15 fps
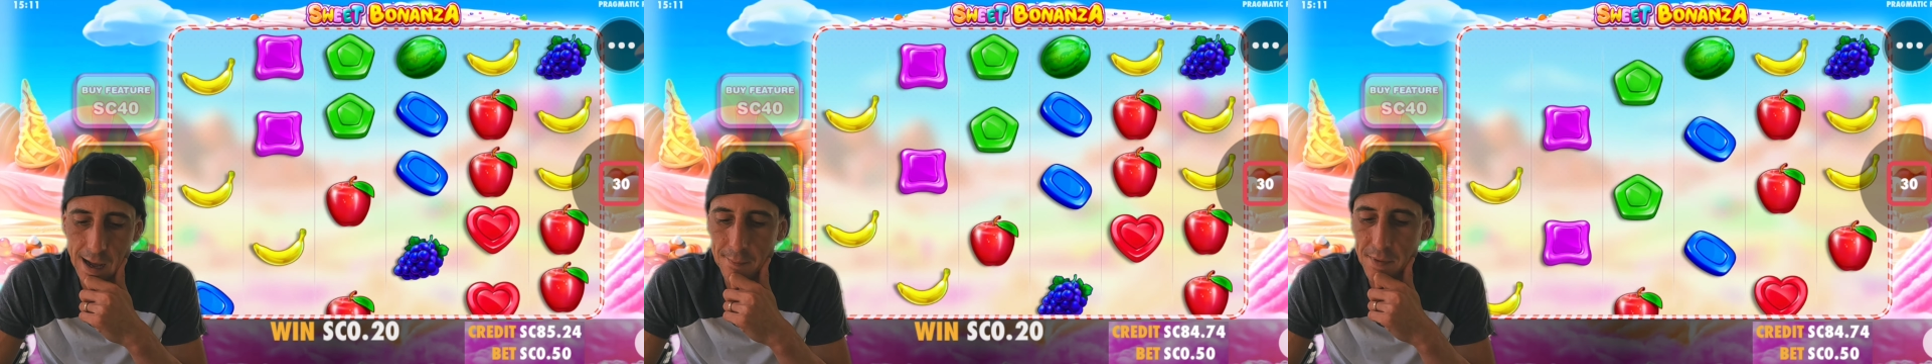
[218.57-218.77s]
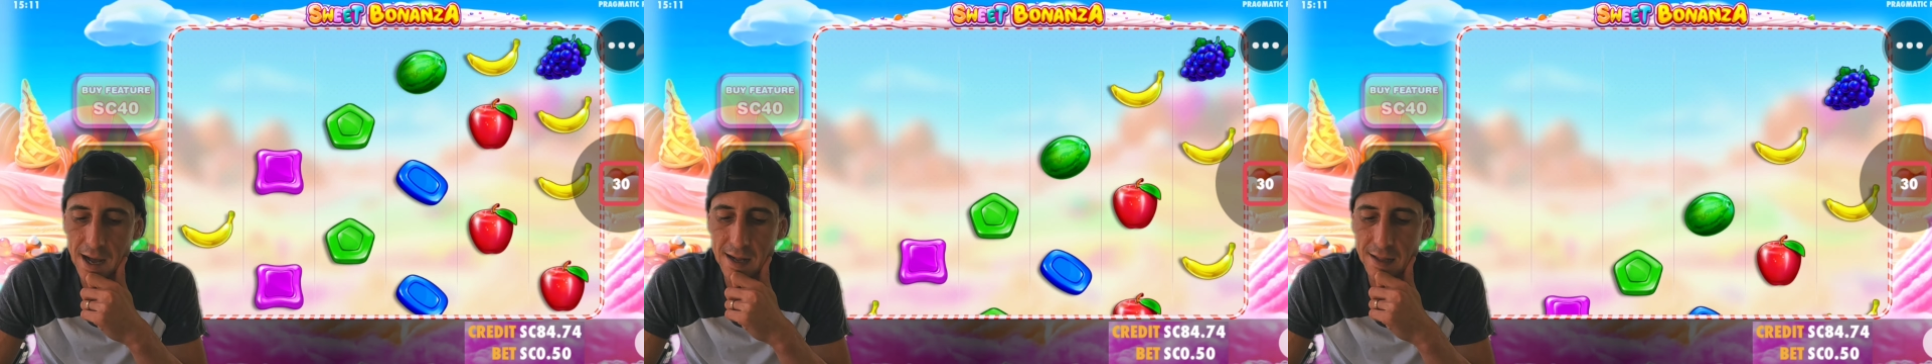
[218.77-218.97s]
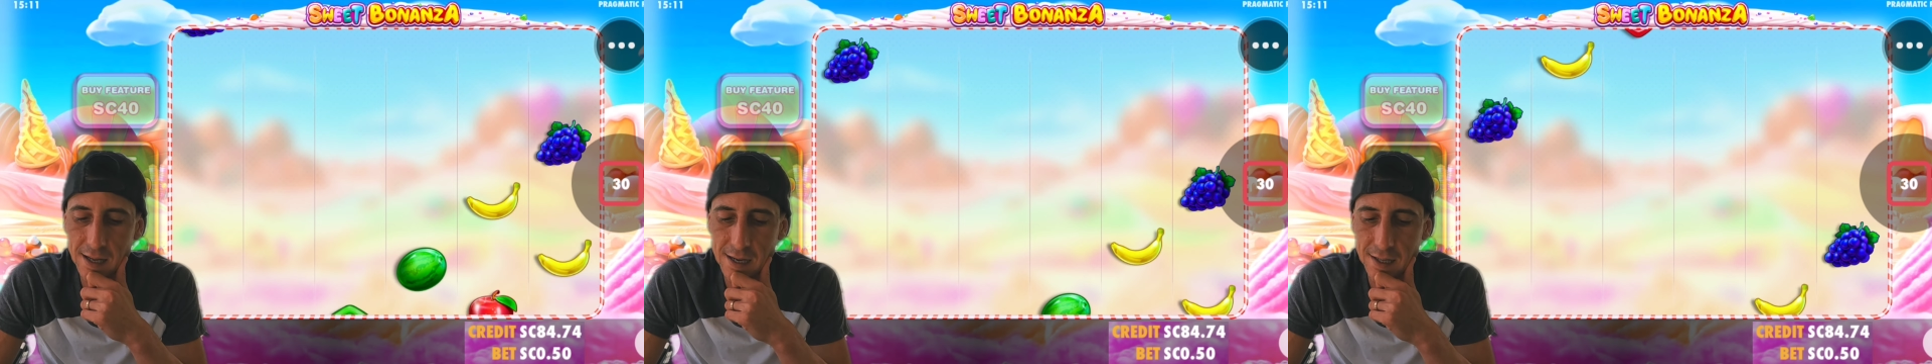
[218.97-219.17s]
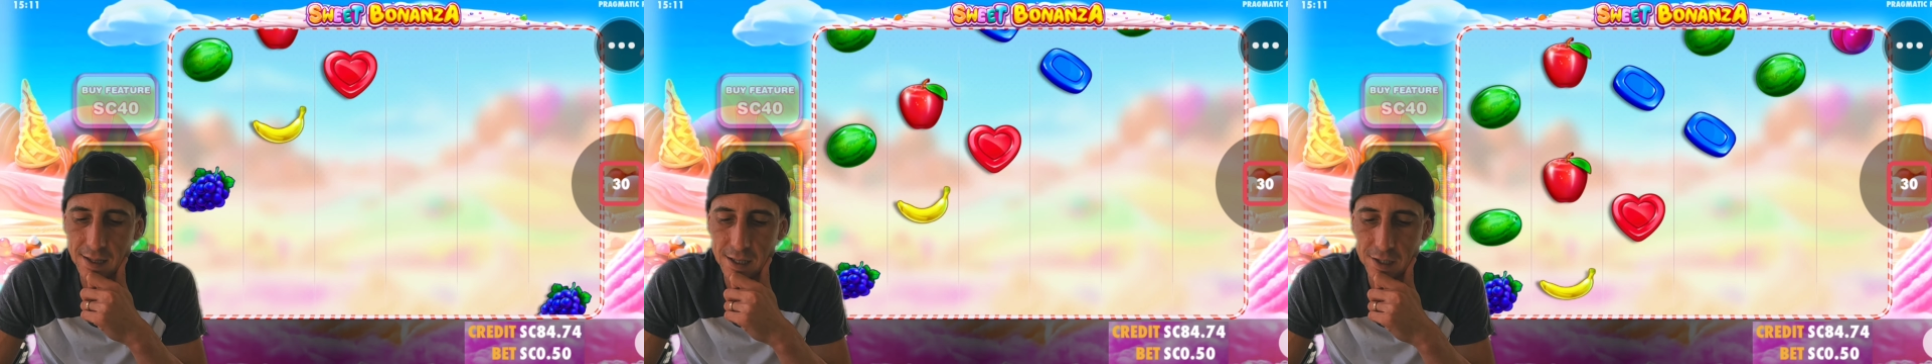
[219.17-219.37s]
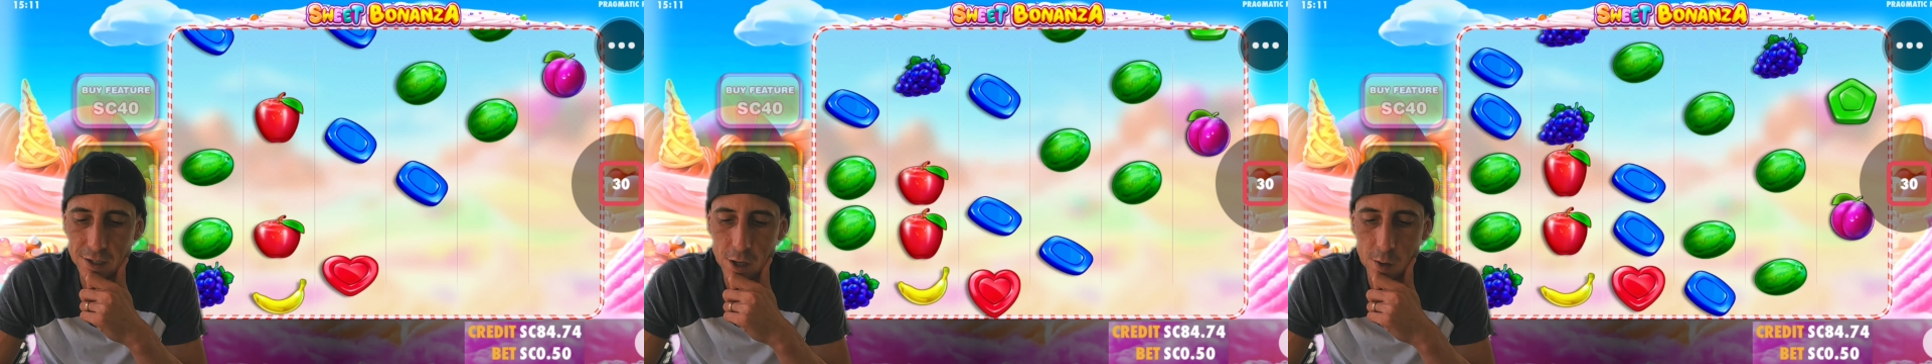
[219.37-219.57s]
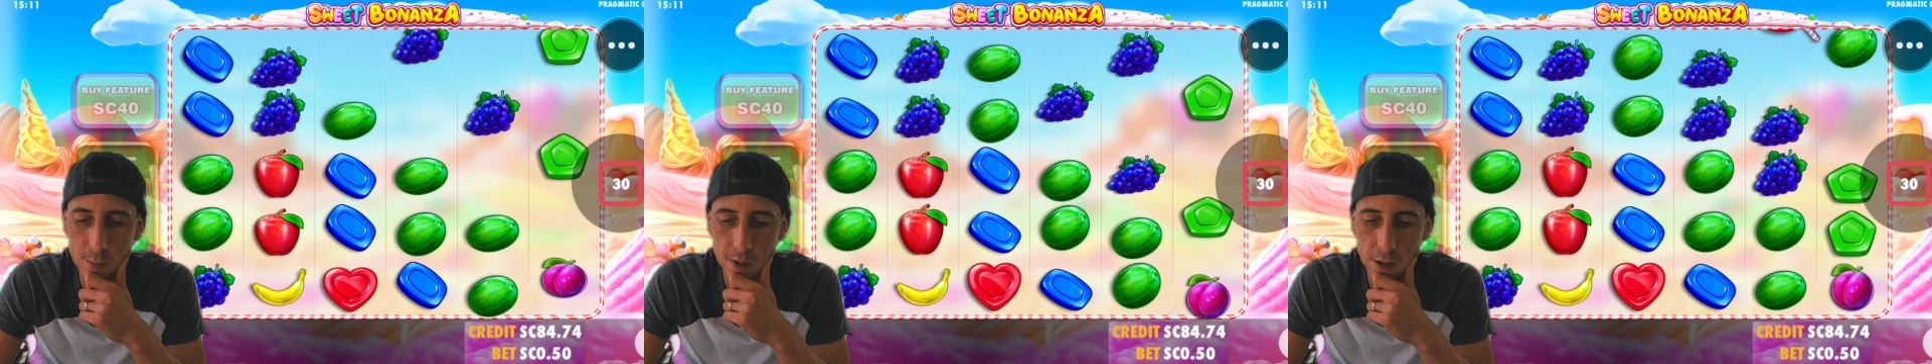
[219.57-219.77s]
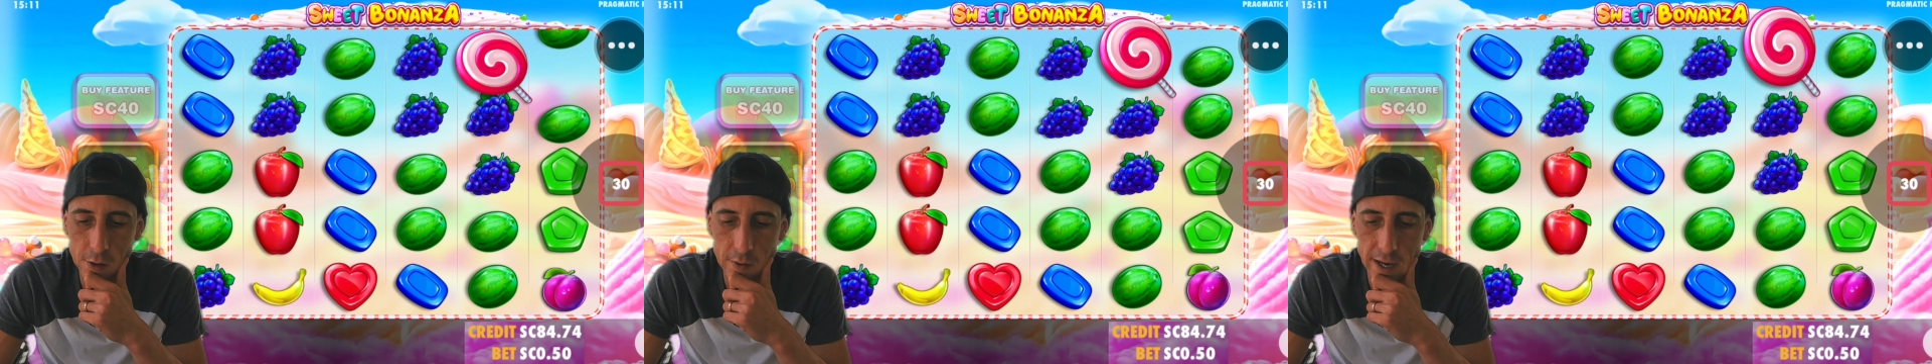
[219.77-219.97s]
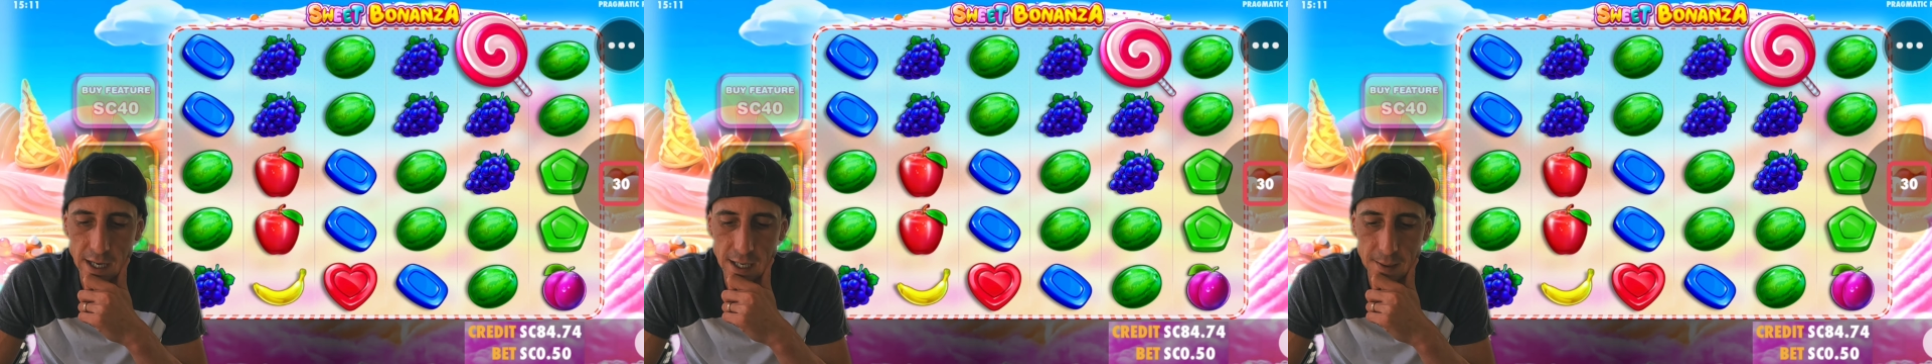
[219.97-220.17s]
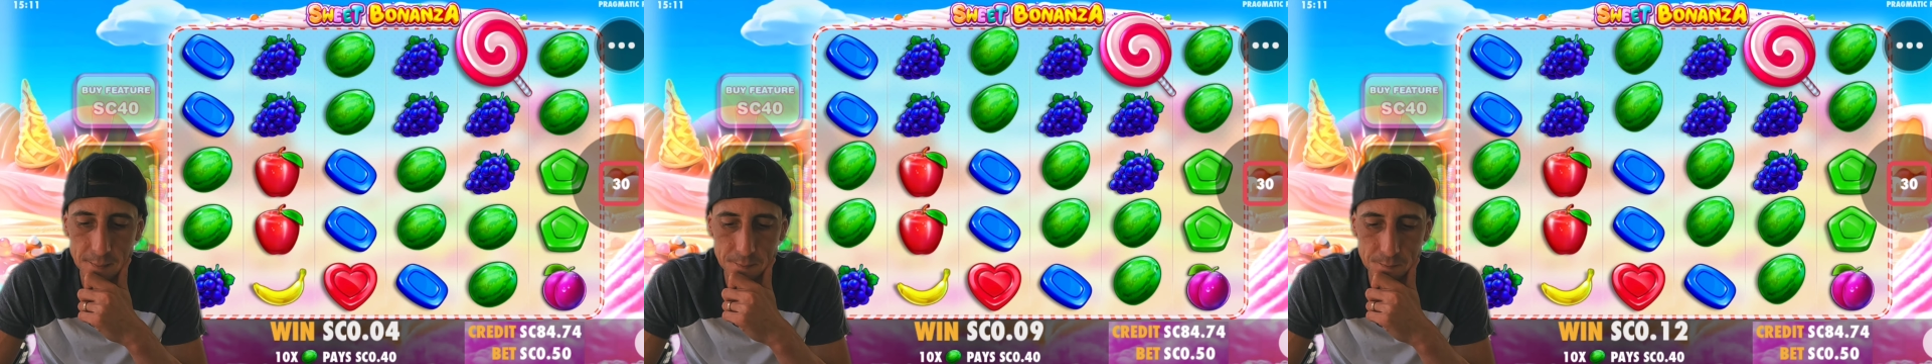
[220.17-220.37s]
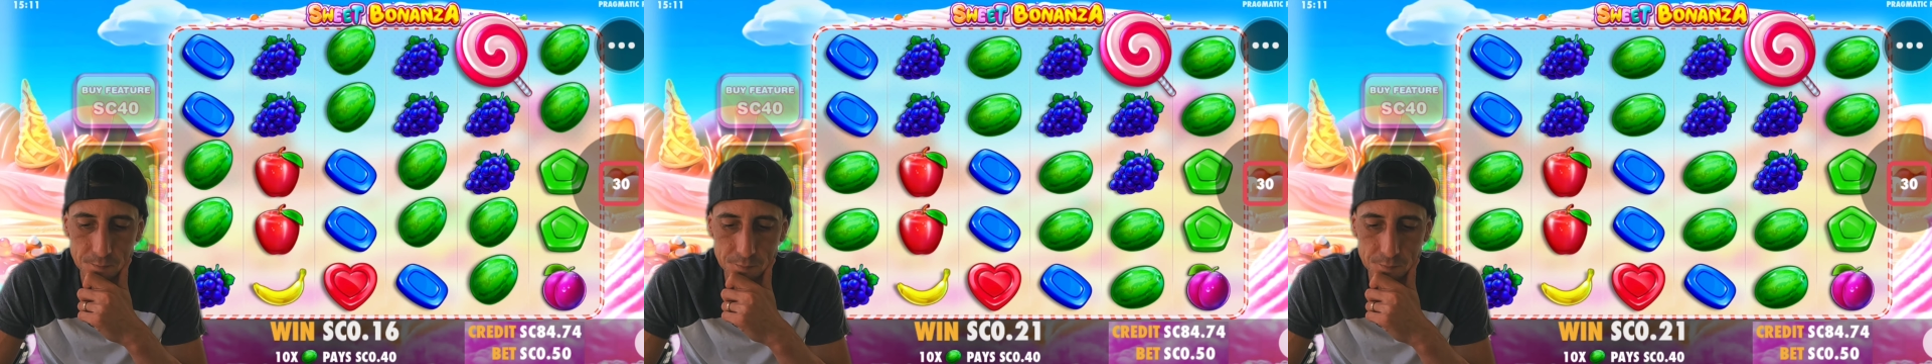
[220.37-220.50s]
I'm not letting this go below 80.